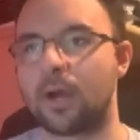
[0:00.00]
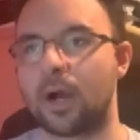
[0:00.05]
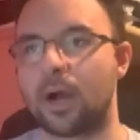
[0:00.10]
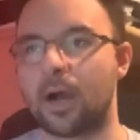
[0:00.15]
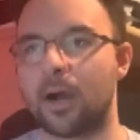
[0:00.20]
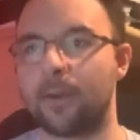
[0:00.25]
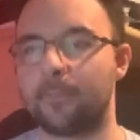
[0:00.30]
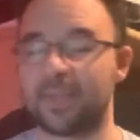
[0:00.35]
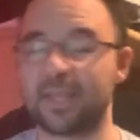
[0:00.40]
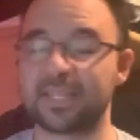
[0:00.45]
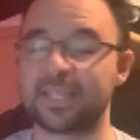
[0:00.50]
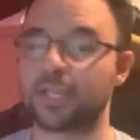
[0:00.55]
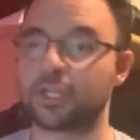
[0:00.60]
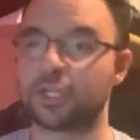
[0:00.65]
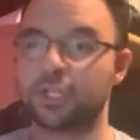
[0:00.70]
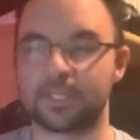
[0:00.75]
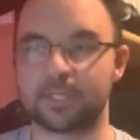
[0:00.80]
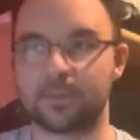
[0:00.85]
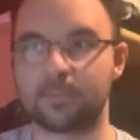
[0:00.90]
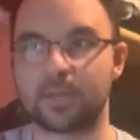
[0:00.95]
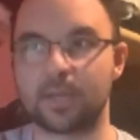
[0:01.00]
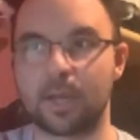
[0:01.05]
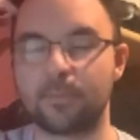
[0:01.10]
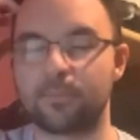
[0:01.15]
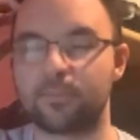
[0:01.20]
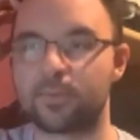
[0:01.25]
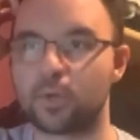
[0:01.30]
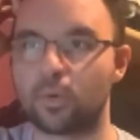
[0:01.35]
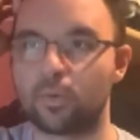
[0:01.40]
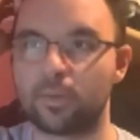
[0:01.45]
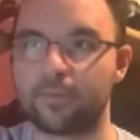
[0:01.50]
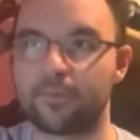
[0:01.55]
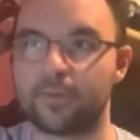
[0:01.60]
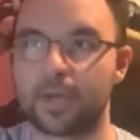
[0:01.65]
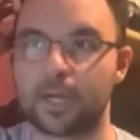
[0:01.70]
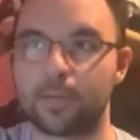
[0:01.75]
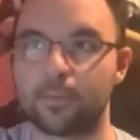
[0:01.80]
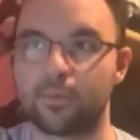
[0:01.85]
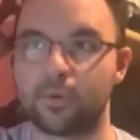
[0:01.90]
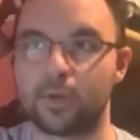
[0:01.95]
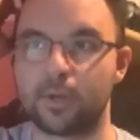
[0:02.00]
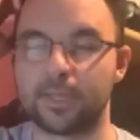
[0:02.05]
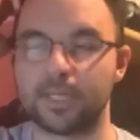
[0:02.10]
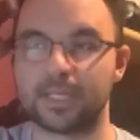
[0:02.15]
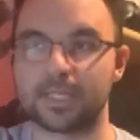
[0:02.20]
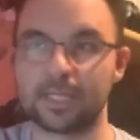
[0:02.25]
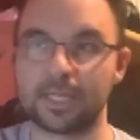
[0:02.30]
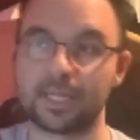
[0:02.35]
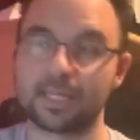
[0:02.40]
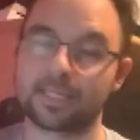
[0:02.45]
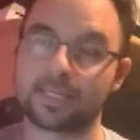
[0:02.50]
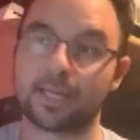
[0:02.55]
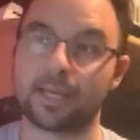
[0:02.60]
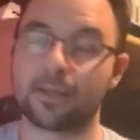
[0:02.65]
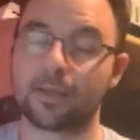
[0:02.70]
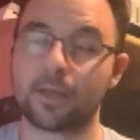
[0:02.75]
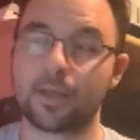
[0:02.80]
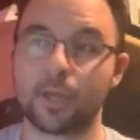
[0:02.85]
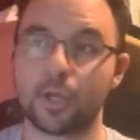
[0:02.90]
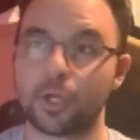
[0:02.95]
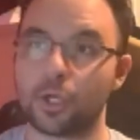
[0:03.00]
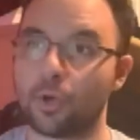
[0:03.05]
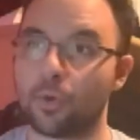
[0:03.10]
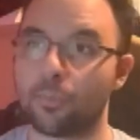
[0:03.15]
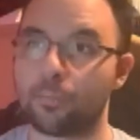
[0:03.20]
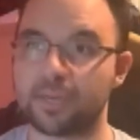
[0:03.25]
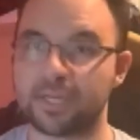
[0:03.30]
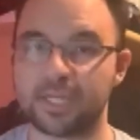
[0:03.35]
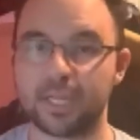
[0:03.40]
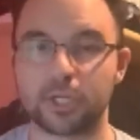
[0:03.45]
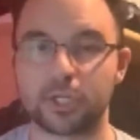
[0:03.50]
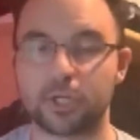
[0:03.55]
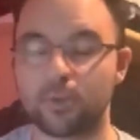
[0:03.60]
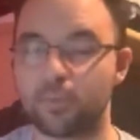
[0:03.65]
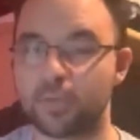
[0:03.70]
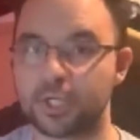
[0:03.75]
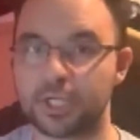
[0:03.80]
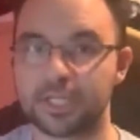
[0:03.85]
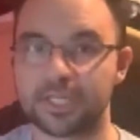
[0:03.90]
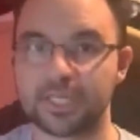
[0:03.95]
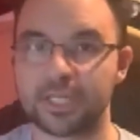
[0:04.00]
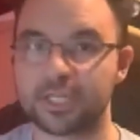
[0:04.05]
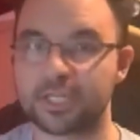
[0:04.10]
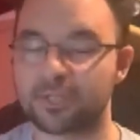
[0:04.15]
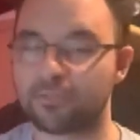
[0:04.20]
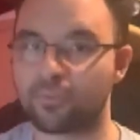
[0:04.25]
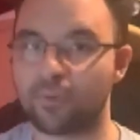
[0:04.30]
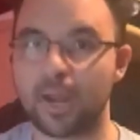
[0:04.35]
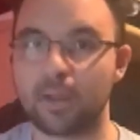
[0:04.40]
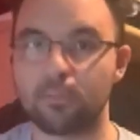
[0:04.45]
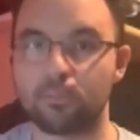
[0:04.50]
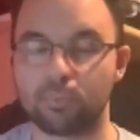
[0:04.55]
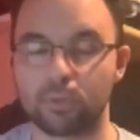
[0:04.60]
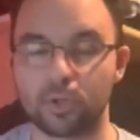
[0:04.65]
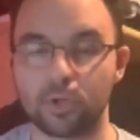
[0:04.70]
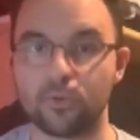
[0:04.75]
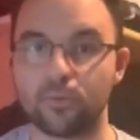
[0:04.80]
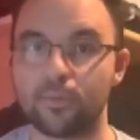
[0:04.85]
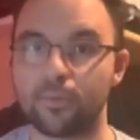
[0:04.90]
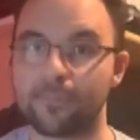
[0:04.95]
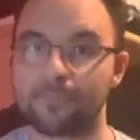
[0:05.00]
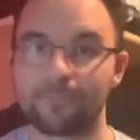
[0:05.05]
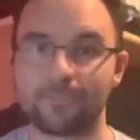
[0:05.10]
That's actually something I totally forgot to put on this list that, you know, potentially we should see Sprite Blue,